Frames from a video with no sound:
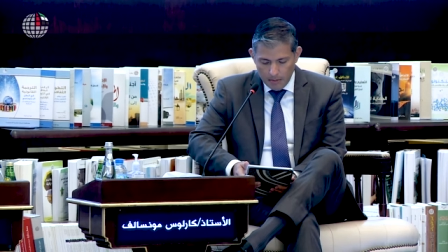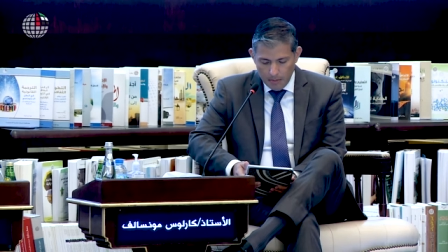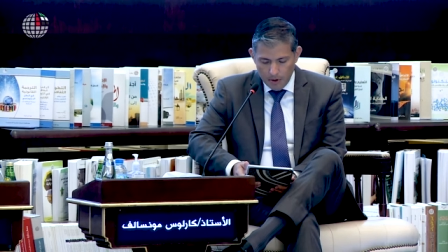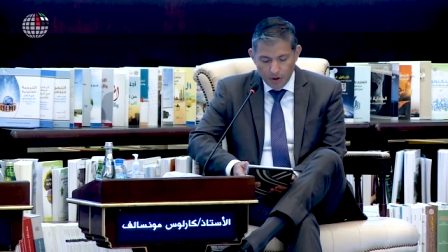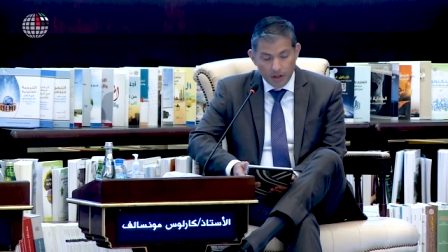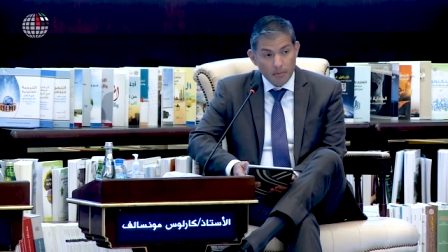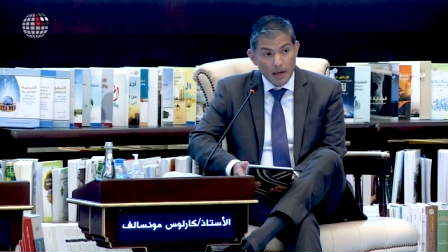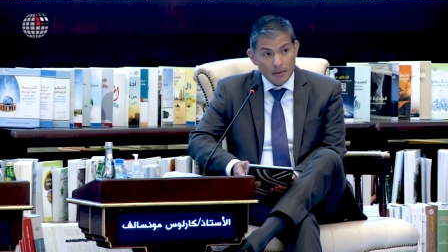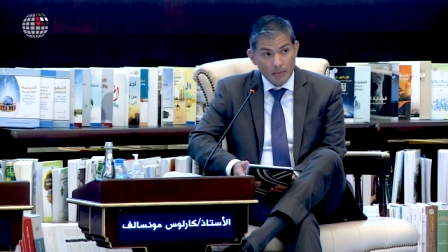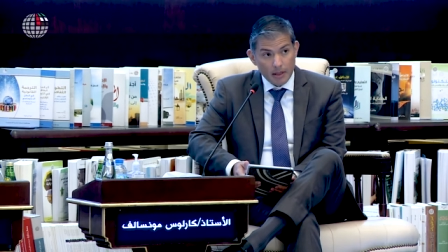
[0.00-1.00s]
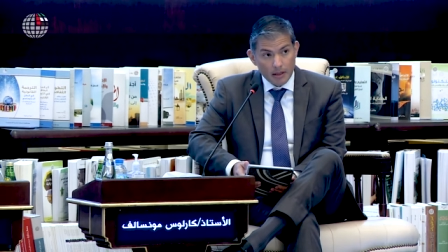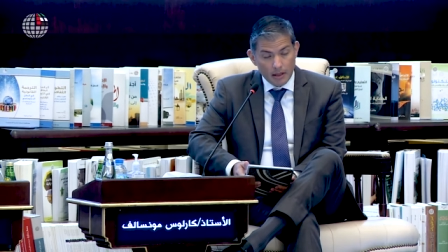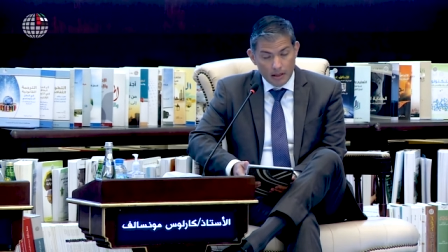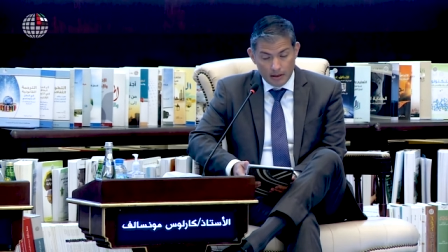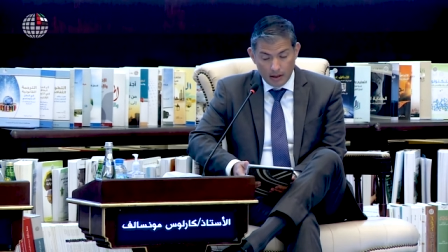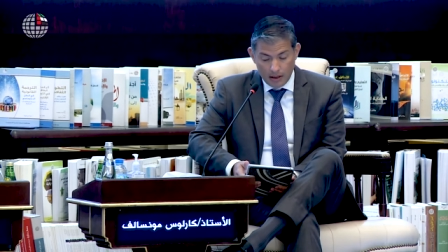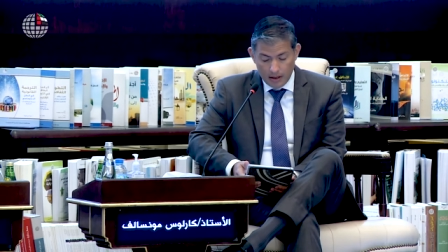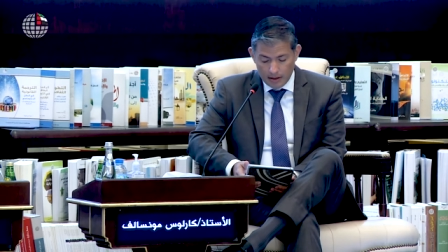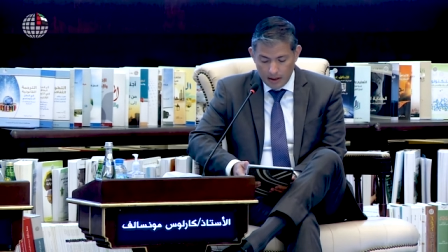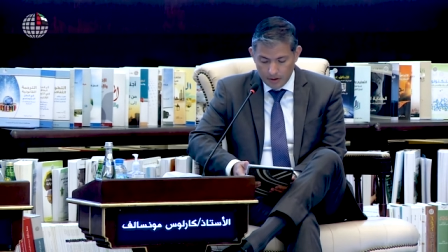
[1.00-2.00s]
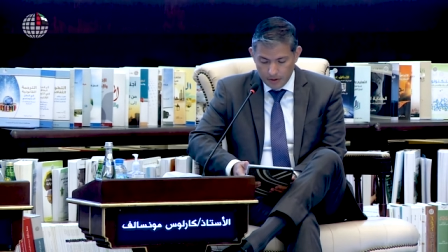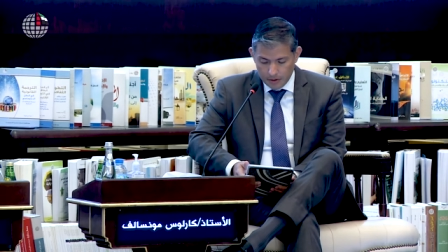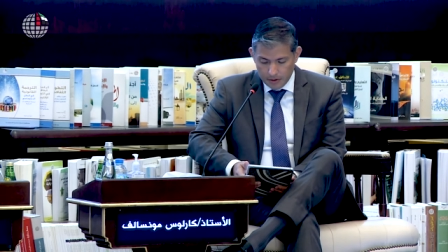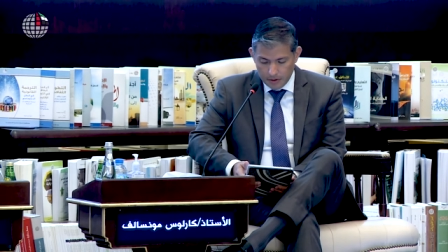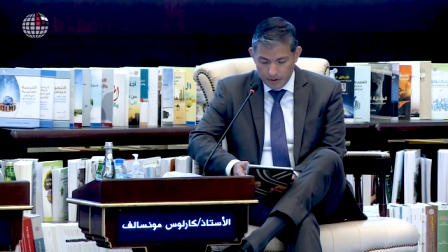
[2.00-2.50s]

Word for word: beyond investment in strategic sectors.